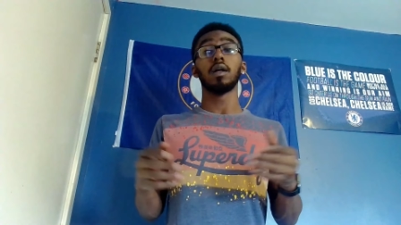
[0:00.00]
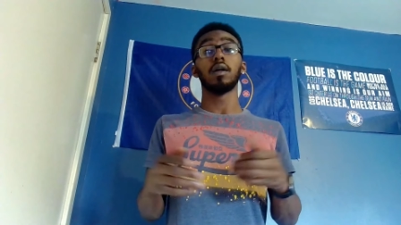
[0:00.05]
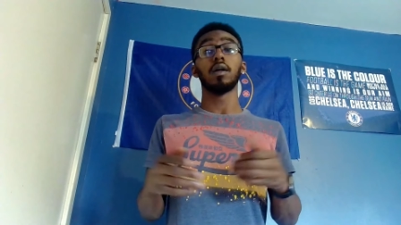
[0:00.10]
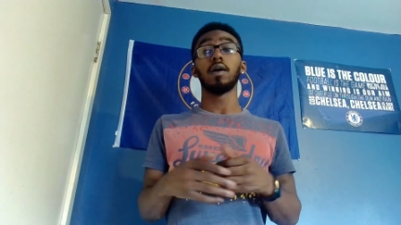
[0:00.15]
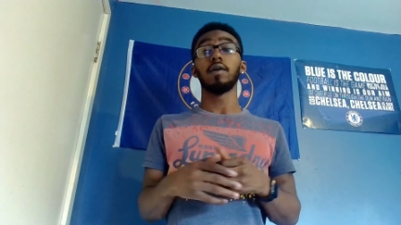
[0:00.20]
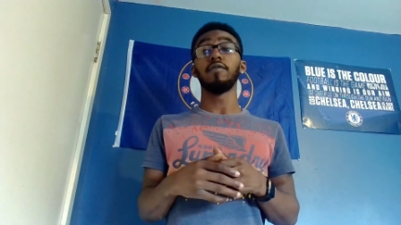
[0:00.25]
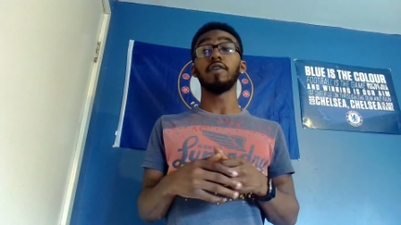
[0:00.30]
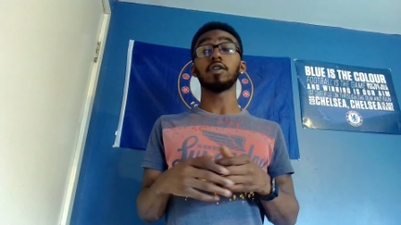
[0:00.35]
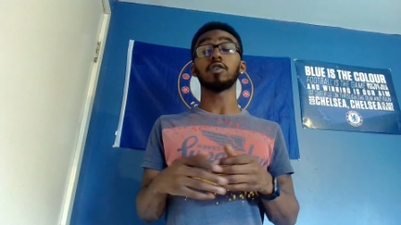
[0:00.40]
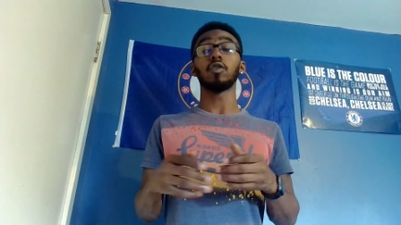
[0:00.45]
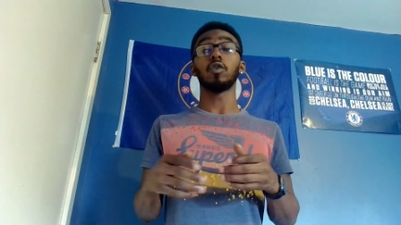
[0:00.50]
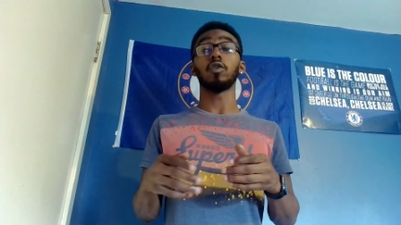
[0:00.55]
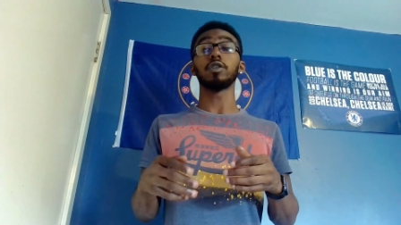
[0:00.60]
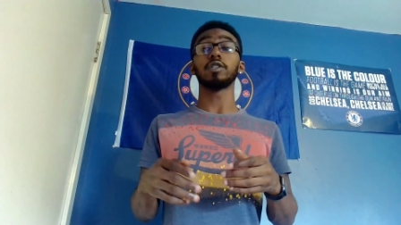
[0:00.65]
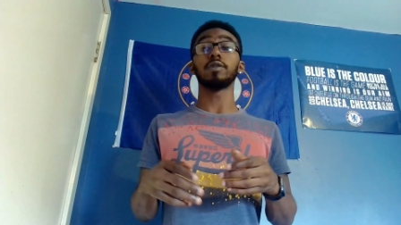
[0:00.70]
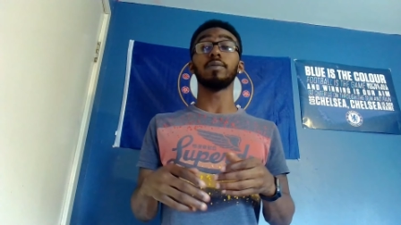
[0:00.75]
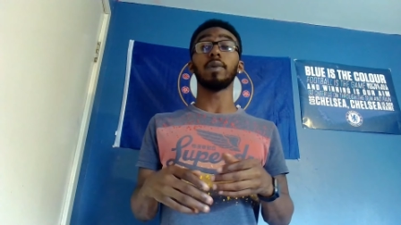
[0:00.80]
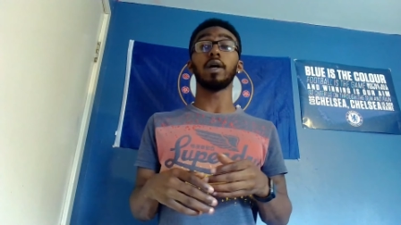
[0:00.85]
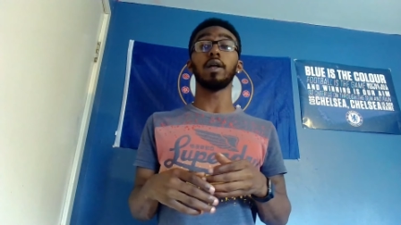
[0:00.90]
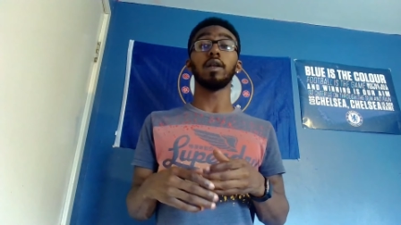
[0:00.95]
Victor
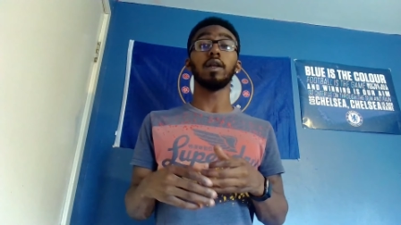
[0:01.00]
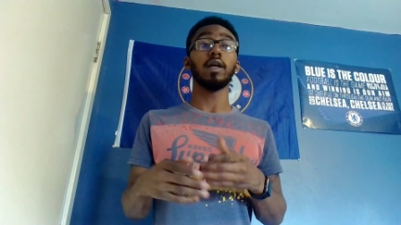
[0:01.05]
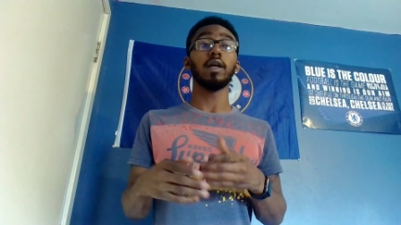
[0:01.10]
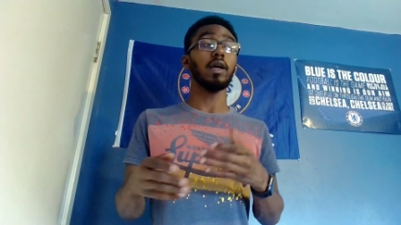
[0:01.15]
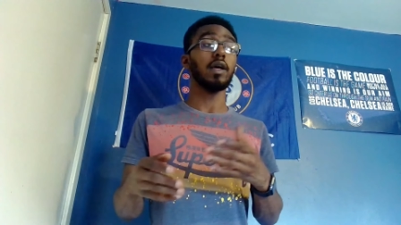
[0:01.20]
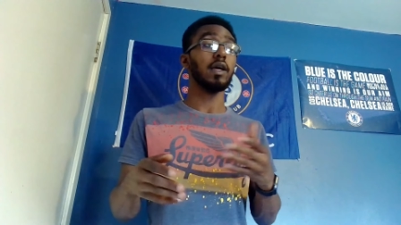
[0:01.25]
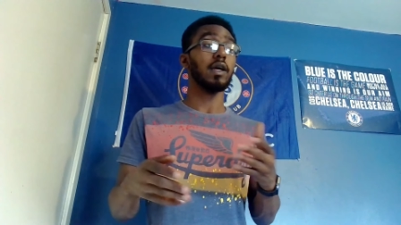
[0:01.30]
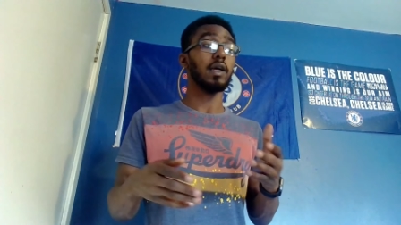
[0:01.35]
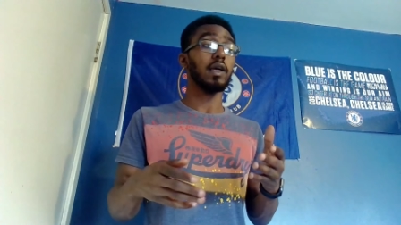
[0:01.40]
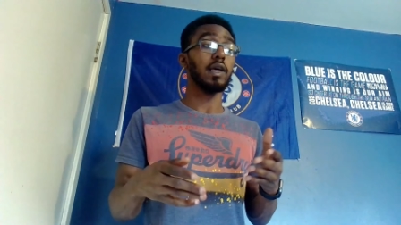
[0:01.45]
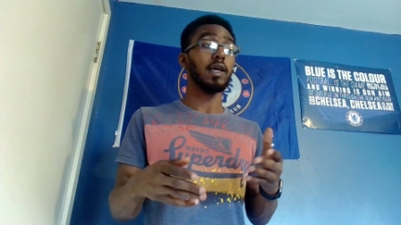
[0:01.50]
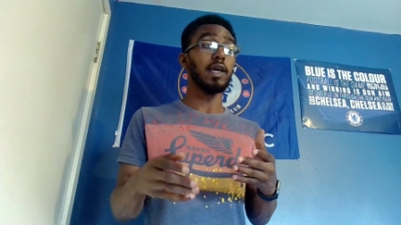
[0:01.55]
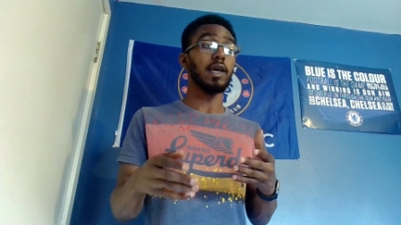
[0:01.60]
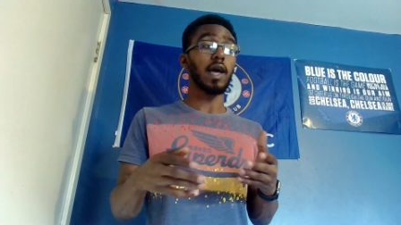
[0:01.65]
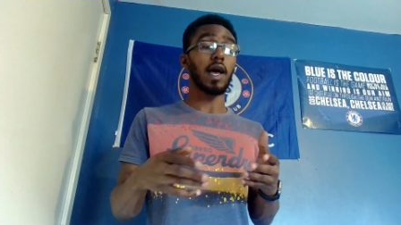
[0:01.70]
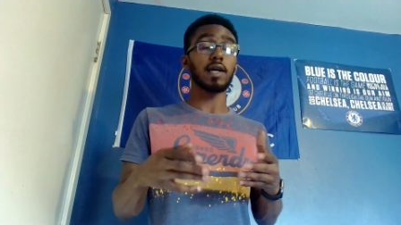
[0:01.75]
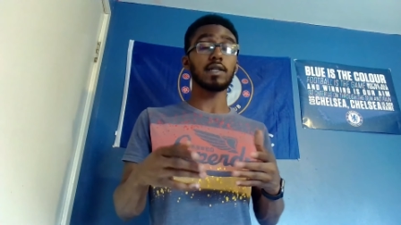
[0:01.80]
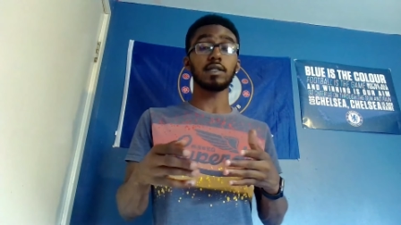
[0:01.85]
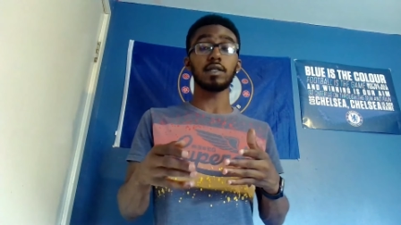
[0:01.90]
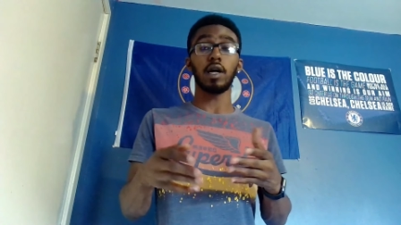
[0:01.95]
Osimhen, he
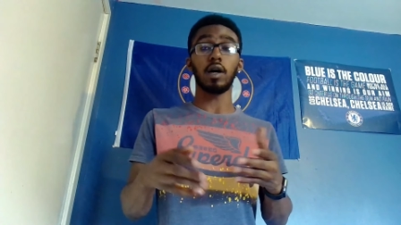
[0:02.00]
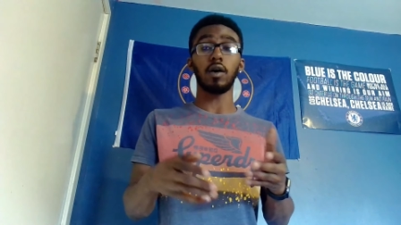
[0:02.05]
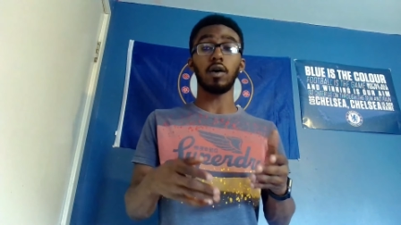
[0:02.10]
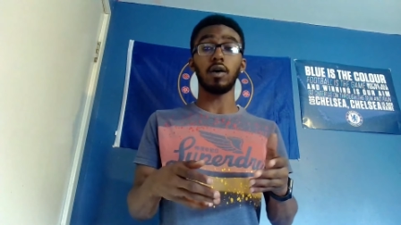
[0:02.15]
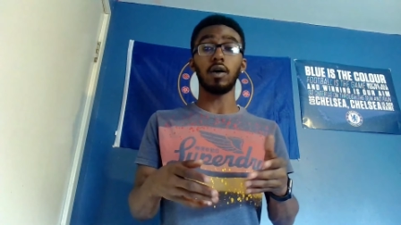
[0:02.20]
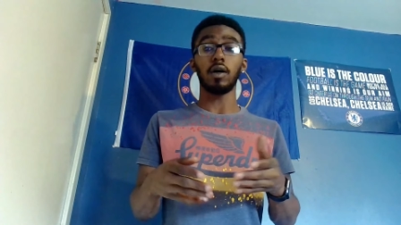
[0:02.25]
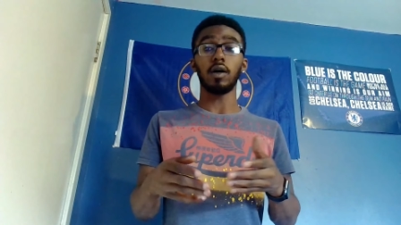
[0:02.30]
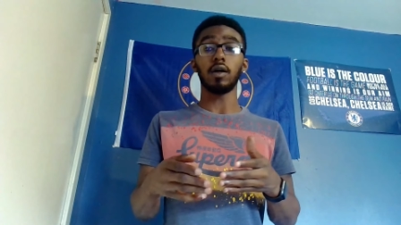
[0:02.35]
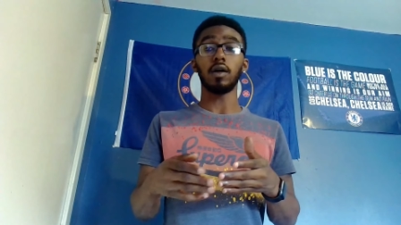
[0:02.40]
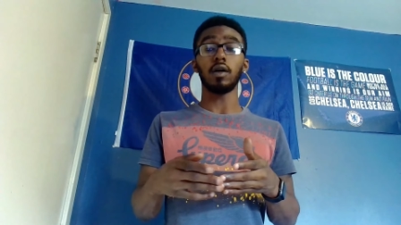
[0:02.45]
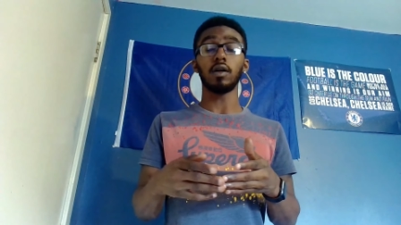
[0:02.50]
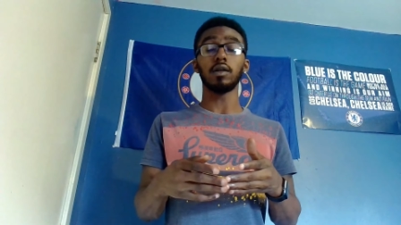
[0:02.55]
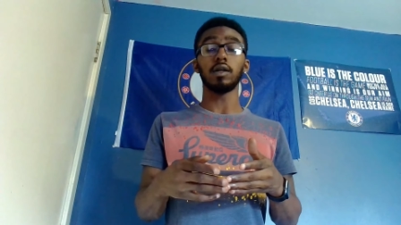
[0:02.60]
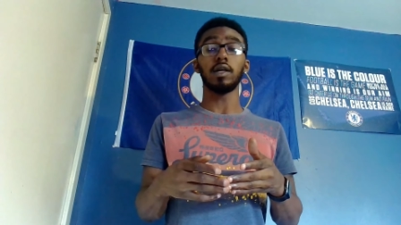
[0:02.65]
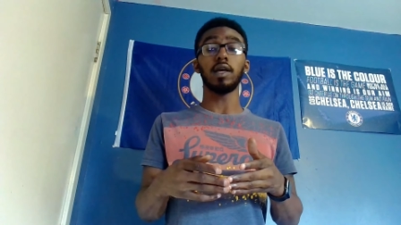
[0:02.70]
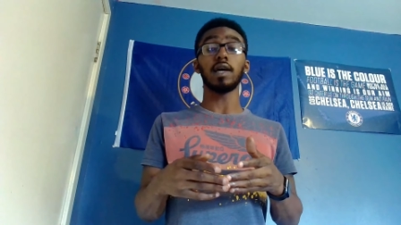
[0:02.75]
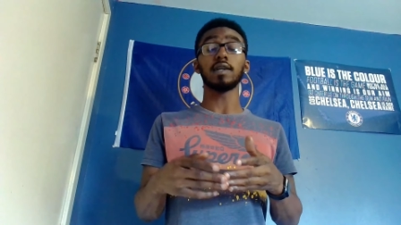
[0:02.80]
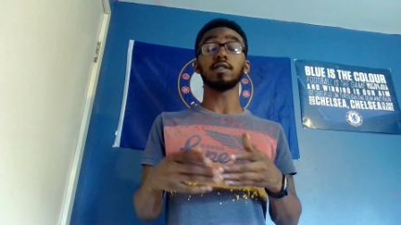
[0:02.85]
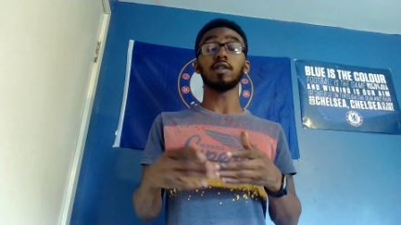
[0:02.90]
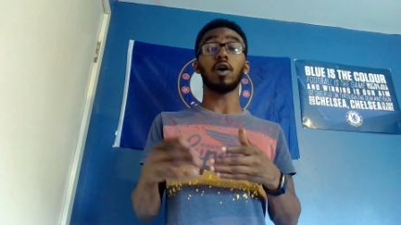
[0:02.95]
has the
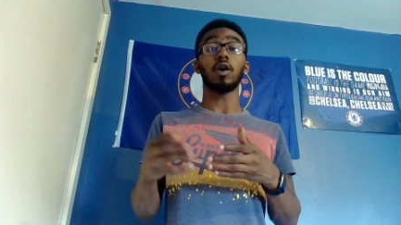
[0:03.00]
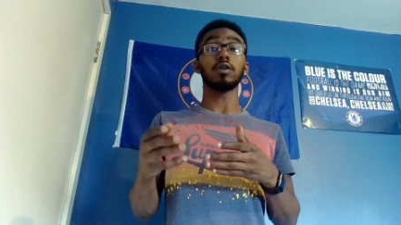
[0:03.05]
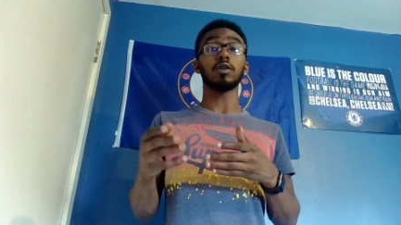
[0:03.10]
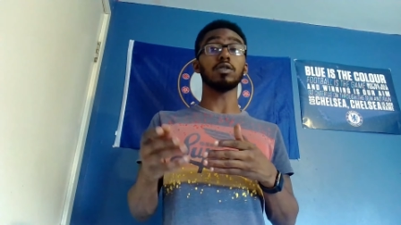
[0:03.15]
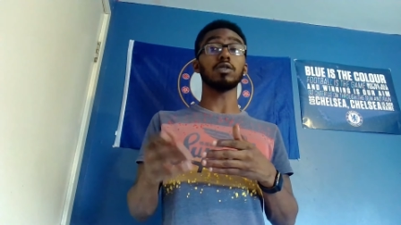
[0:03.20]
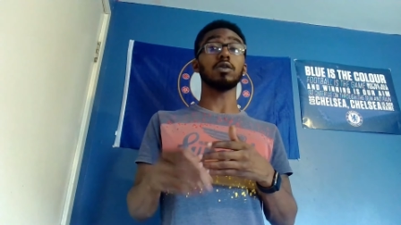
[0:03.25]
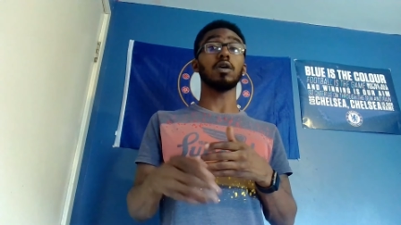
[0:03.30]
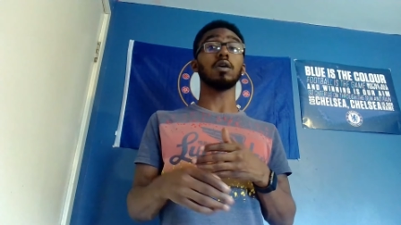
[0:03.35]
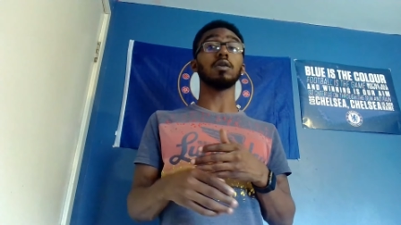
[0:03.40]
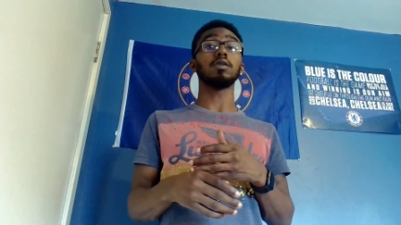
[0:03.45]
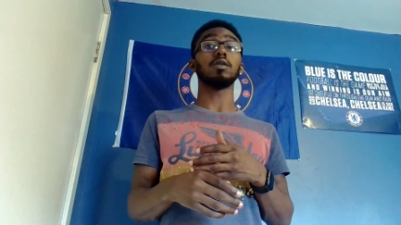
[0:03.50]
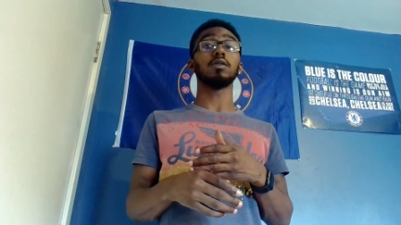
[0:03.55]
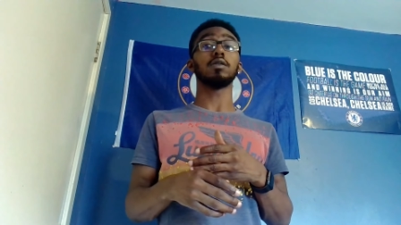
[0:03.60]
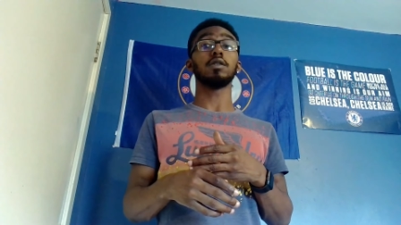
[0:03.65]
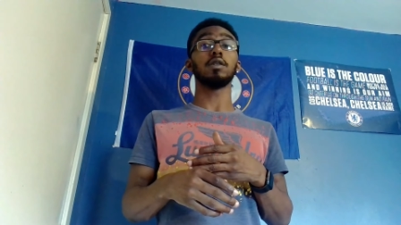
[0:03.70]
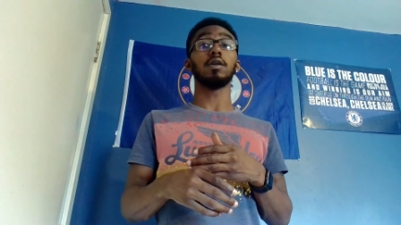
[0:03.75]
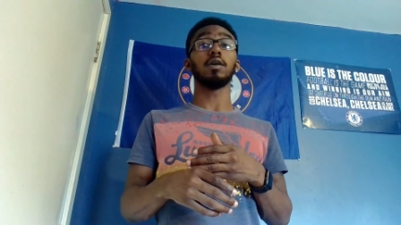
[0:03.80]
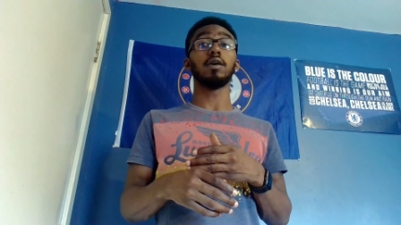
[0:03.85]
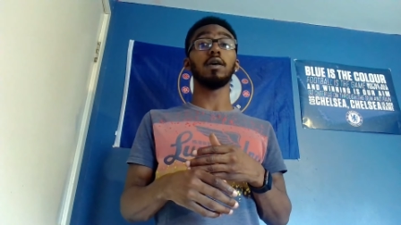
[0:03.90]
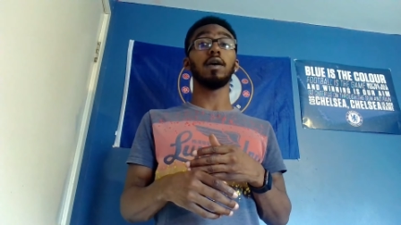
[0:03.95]
uncertainty.